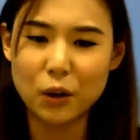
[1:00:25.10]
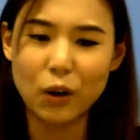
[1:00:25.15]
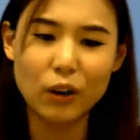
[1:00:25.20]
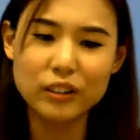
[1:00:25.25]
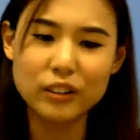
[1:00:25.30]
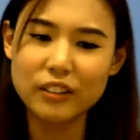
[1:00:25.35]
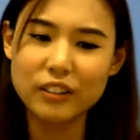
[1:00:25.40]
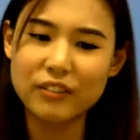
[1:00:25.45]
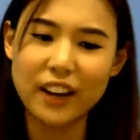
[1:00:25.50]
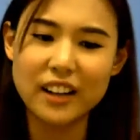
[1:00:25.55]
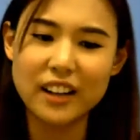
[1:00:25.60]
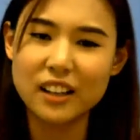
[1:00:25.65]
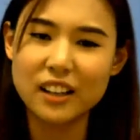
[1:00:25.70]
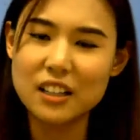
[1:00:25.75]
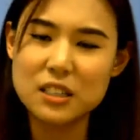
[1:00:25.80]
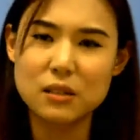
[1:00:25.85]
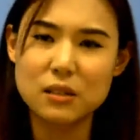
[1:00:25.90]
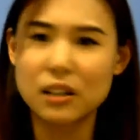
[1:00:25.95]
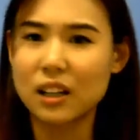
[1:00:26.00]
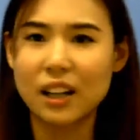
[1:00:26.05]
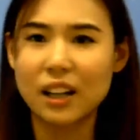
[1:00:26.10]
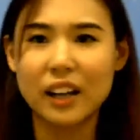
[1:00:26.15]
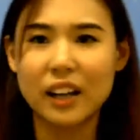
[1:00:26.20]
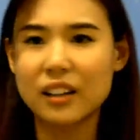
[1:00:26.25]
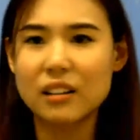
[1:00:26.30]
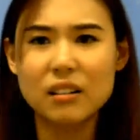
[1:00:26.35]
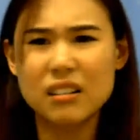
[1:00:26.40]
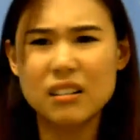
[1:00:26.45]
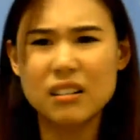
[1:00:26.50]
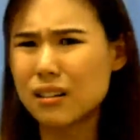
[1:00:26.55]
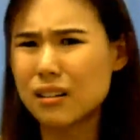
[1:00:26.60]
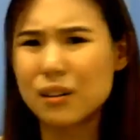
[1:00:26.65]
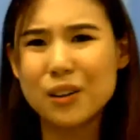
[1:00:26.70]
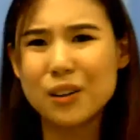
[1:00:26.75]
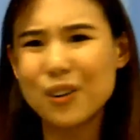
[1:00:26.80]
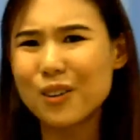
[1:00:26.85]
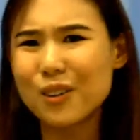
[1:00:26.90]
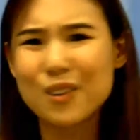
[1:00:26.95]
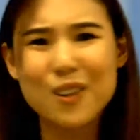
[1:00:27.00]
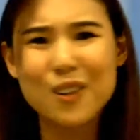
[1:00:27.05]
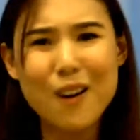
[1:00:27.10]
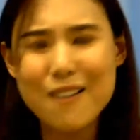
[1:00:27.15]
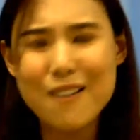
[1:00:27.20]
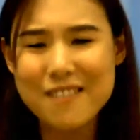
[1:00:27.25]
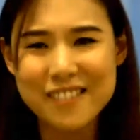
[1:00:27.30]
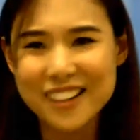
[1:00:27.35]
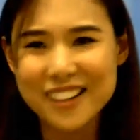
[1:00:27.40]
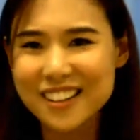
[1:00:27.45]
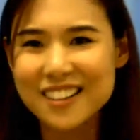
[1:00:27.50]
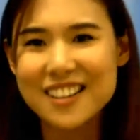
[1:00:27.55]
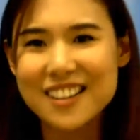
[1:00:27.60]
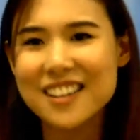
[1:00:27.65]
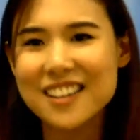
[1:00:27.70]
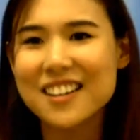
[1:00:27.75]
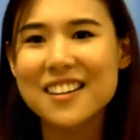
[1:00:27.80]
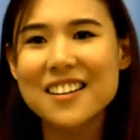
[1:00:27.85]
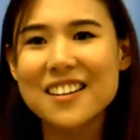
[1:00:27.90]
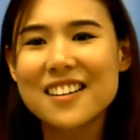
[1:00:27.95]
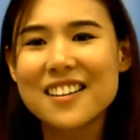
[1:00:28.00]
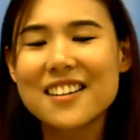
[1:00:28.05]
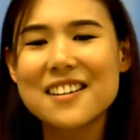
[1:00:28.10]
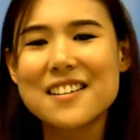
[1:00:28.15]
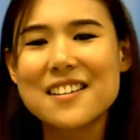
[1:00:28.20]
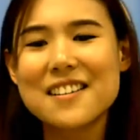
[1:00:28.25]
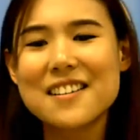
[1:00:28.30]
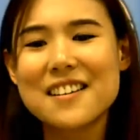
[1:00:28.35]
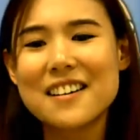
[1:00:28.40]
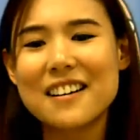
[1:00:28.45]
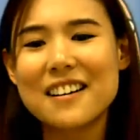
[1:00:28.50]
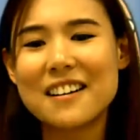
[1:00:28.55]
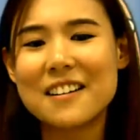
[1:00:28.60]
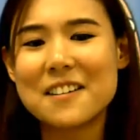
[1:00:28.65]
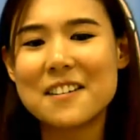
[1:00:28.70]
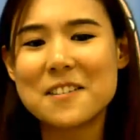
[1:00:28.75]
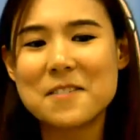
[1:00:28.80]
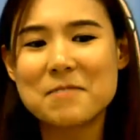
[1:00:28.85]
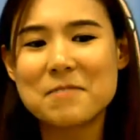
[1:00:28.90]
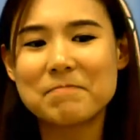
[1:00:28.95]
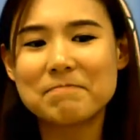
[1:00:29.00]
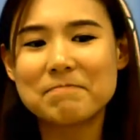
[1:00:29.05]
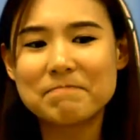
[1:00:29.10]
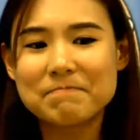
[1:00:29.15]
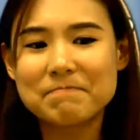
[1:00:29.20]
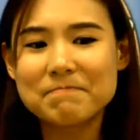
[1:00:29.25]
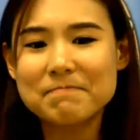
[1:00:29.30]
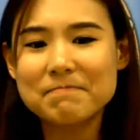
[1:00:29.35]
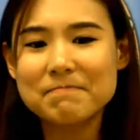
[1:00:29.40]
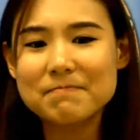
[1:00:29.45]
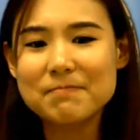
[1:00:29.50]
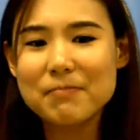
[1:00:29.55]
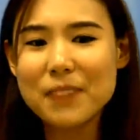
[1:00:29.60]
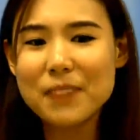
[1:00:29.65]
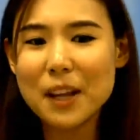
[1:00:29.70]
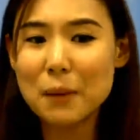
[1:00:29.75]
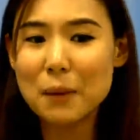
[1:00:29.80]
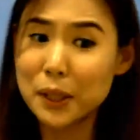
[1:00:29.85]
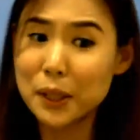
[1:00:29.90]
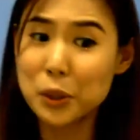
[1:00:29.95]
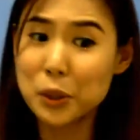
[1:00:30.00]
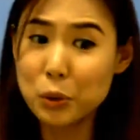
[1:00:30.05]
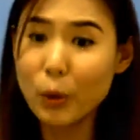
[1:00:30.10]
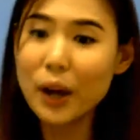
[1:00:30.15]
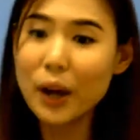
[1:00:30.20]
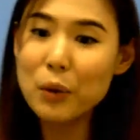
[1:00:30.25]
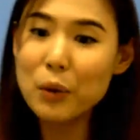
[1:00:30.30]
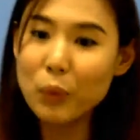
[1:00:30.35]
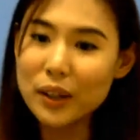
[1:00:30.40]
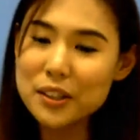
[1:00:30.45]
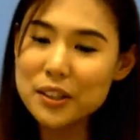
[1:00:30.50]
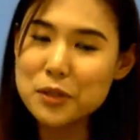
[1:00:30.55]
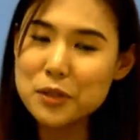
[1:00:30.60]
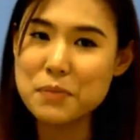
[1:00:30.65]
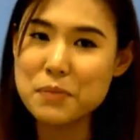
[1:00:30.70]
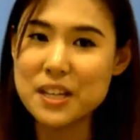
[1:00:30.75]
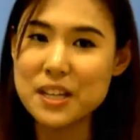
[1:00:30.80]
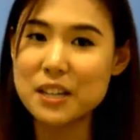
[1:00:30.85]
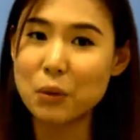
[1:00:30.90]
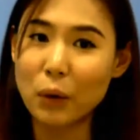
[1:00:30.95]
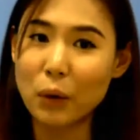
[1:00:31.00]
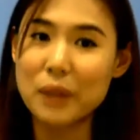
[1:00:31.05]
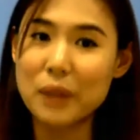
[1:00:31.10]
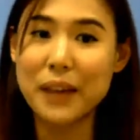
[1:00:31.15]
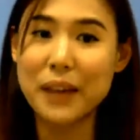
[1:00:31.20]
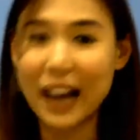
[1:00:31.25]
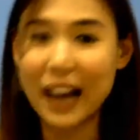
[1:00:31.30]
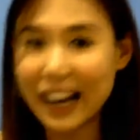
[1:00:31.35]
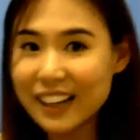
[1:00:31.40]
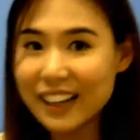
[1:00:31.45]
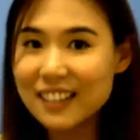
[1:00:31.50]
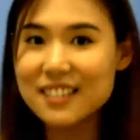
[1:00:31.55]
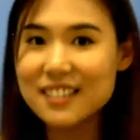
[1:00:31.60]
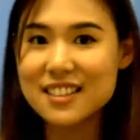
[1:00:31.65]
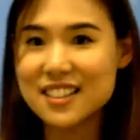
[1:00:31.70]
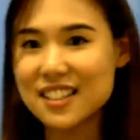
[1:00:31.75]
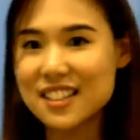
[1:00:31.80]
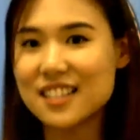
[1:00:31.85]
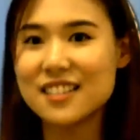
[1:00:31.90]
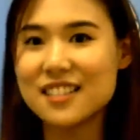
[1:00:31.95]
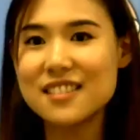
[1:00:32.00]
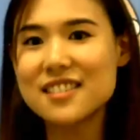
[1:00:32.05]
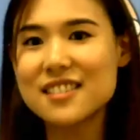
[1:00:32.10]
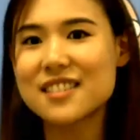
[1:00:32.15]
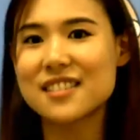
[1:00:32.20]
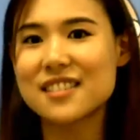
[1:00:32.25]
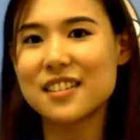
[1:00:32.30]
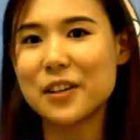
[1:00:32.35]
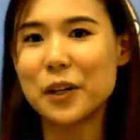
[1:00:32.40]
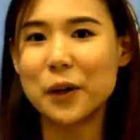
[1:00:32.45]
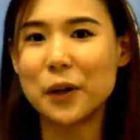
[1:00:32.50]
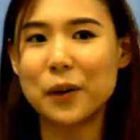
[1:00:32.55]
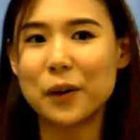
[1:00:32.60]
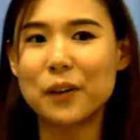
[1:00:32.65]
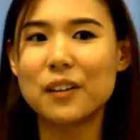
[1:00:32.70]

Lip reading: the findings to the client? No, not really. But do I want to be the one behind the scenes,